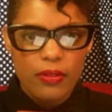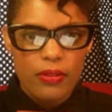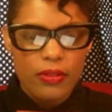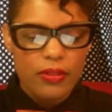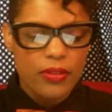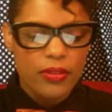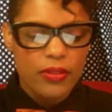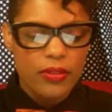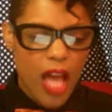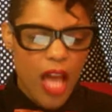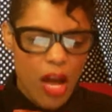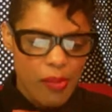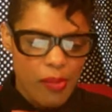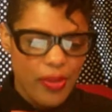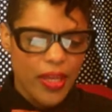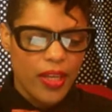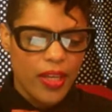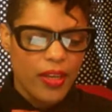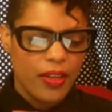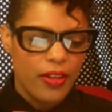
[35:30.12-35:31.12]
Tell
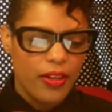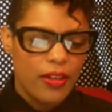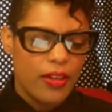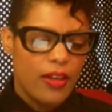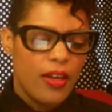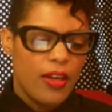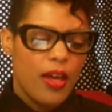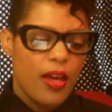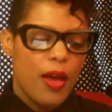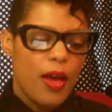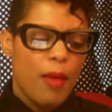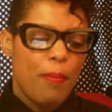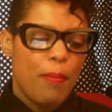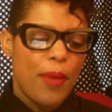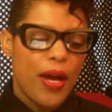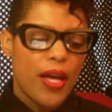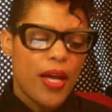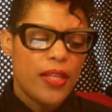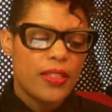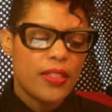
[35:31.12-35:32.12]
me.
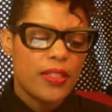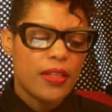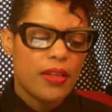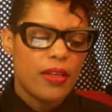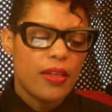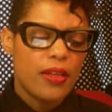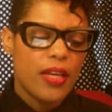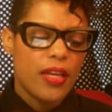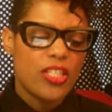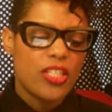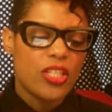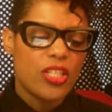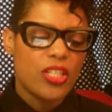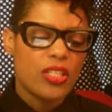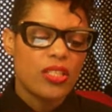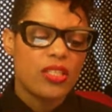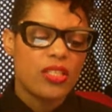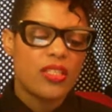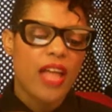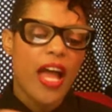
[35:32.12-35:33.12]
But it's a
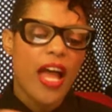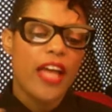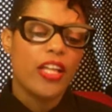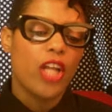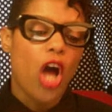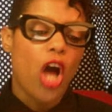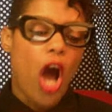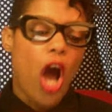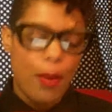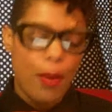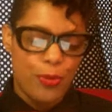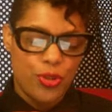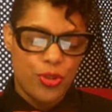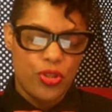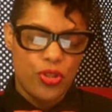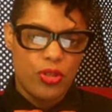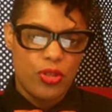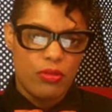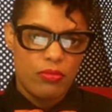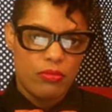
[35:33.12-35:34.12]
style
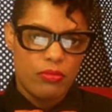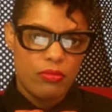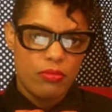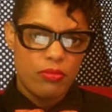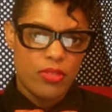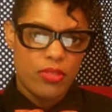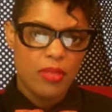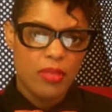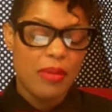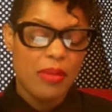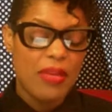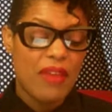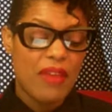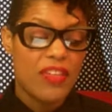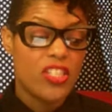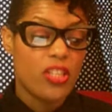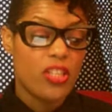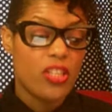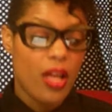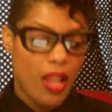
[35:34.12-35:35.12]
option. Sometimes
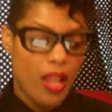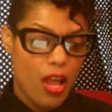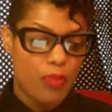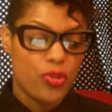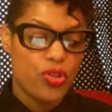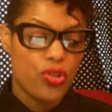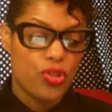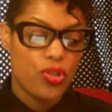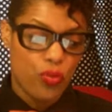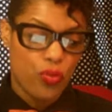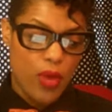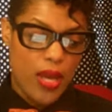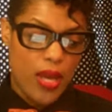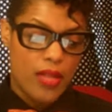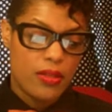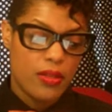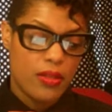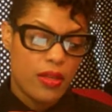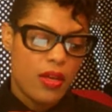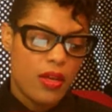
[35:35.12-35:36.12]
having style options are
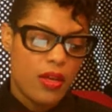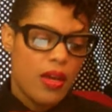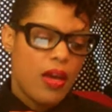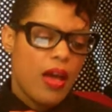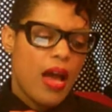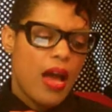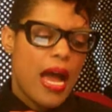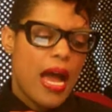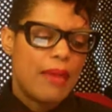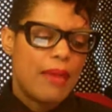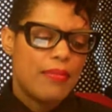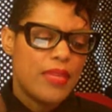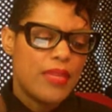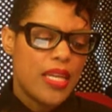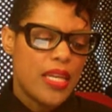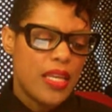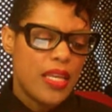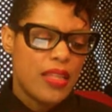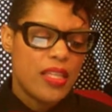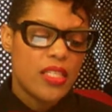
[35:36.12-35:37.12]
great. I'm
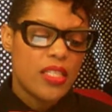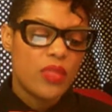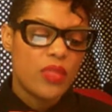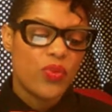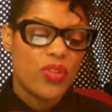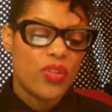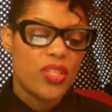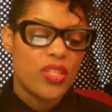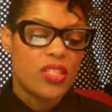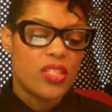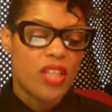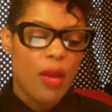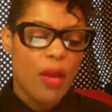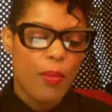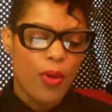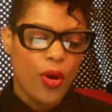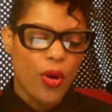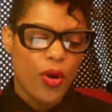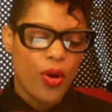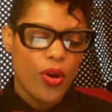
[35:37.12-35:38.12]
knitting this for the
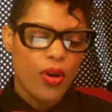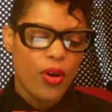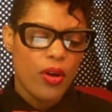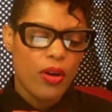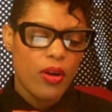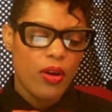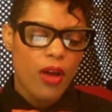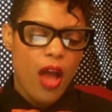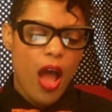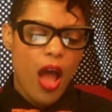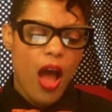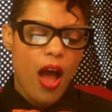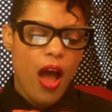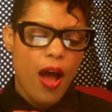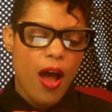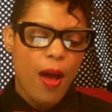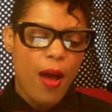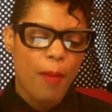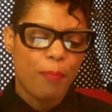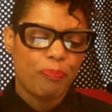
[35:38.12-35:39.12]
summer,
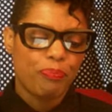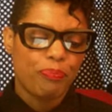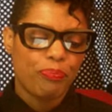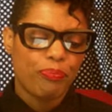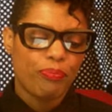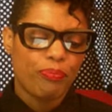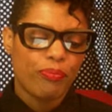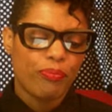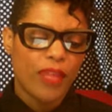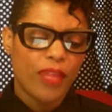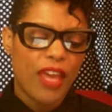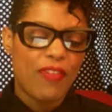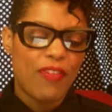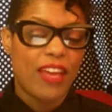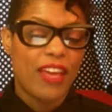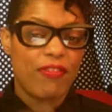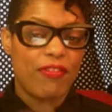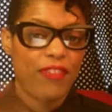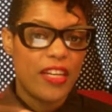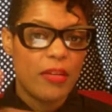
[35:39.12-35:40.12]
if I
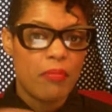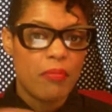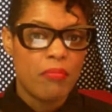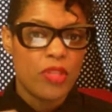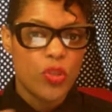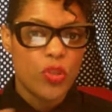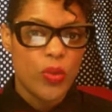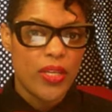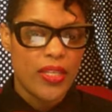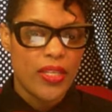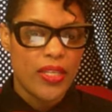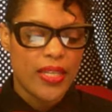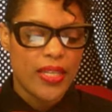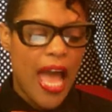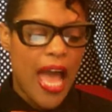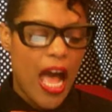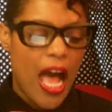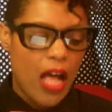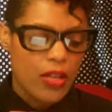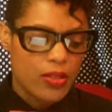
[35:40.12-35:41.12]
can fit it in between
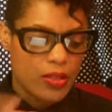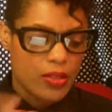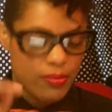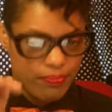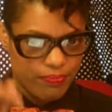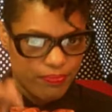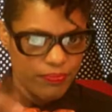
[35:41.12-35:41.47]
cows.